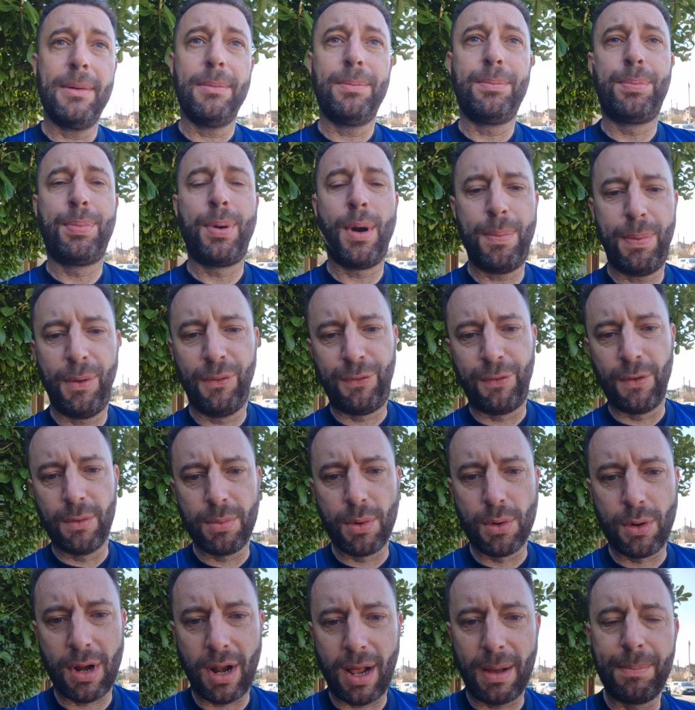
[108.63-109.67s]
Proper football
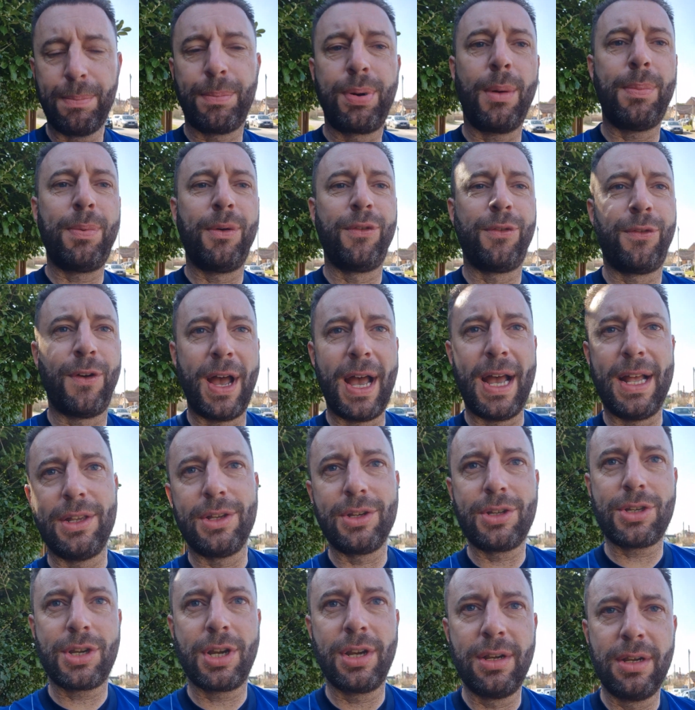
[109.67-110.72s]
club, proper
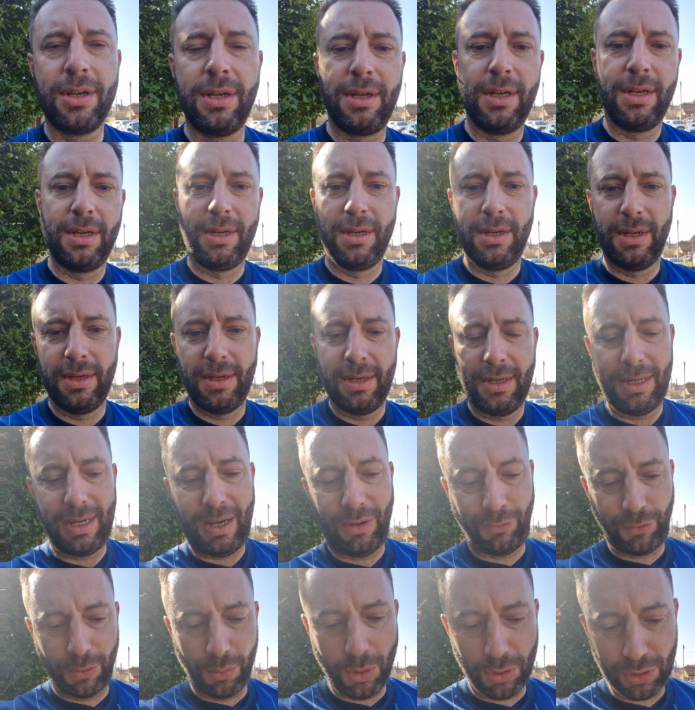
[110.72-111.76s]
fans.
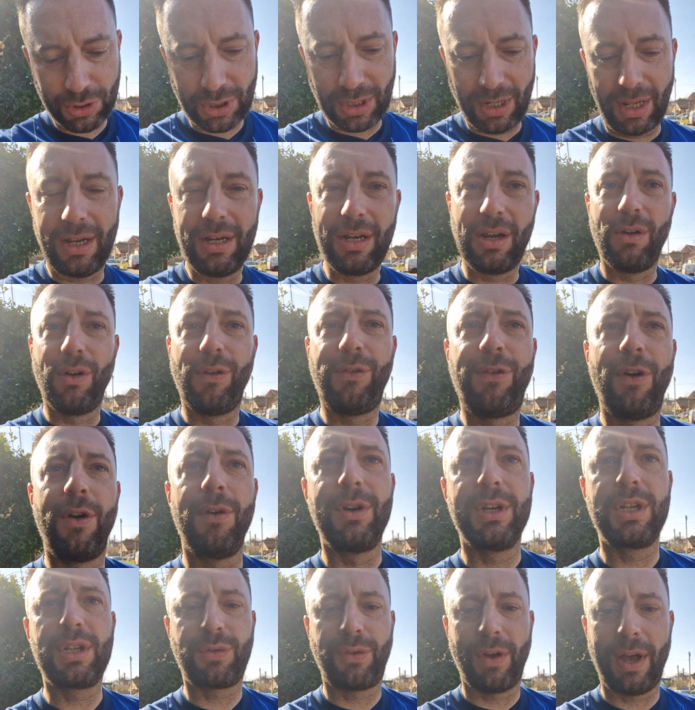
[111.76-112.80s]
If you're watching it and you're a
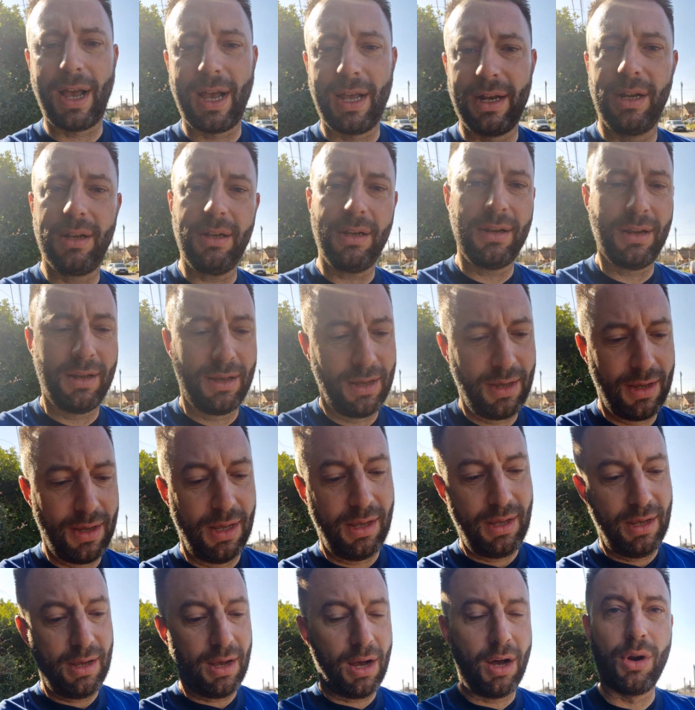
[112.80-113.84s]
Forest fan,
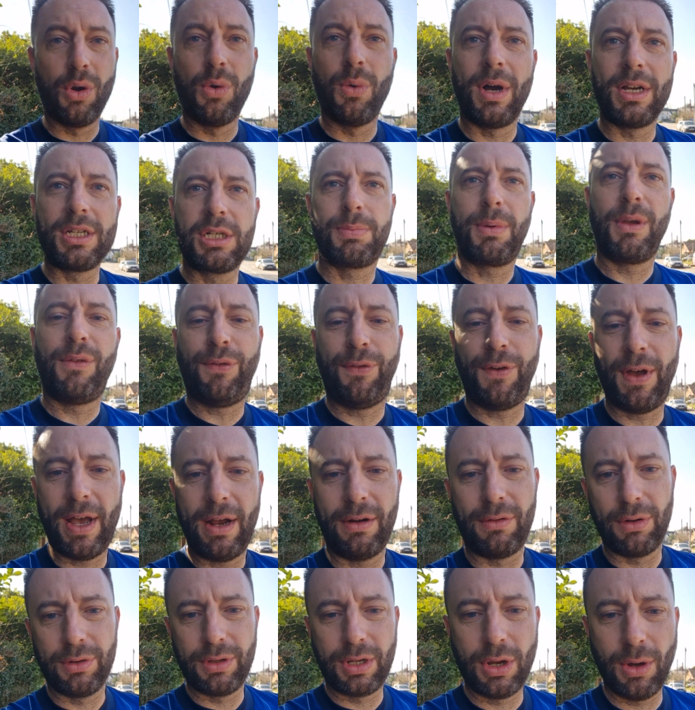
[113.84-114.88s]
I'll always be
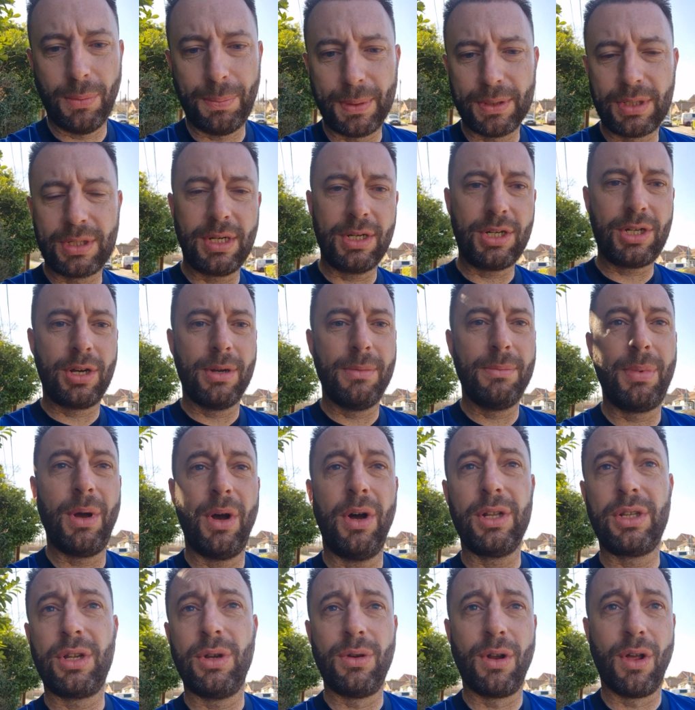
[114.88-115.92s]
fair on the opposition, but I
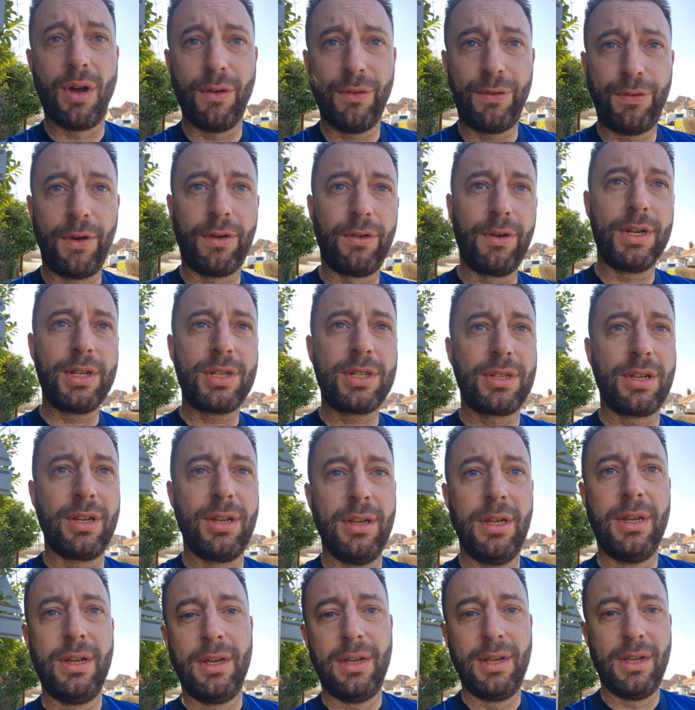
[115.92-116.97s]
do like Forest.
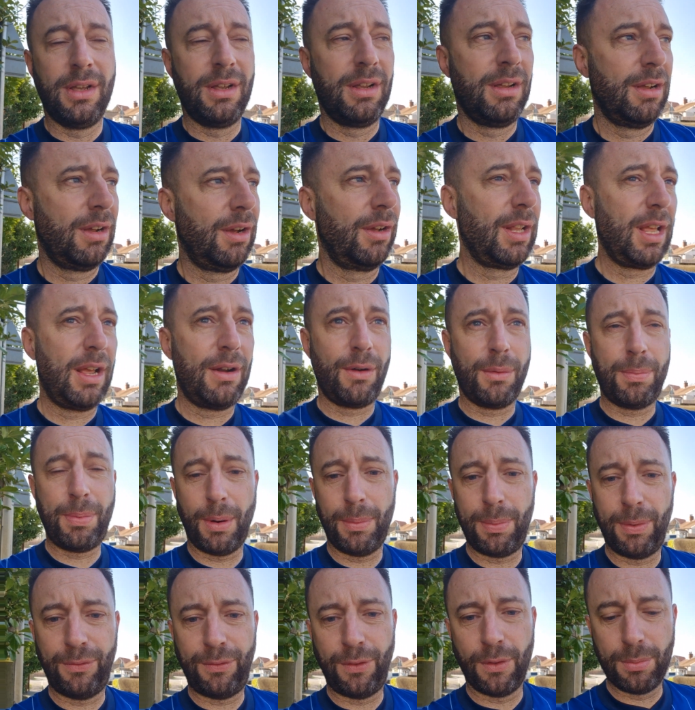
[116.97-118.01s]
They're a
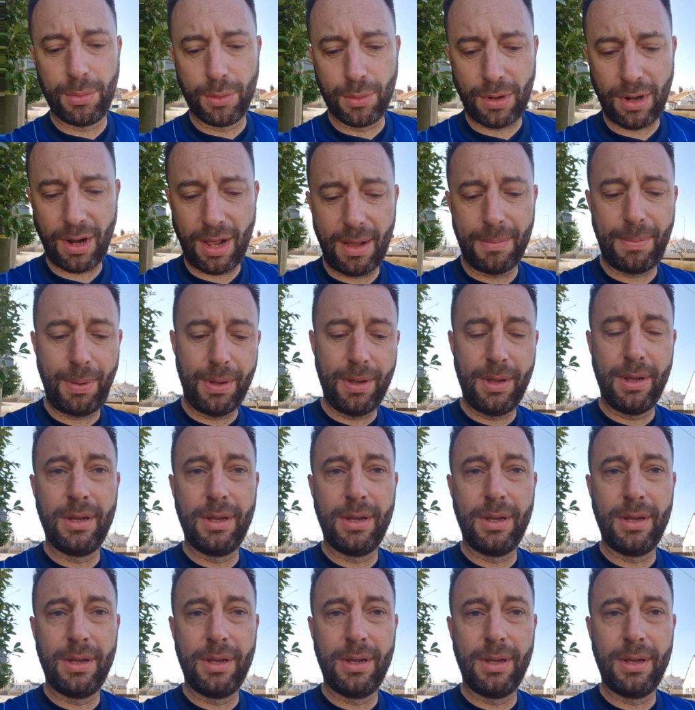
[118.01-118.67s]
proper football club.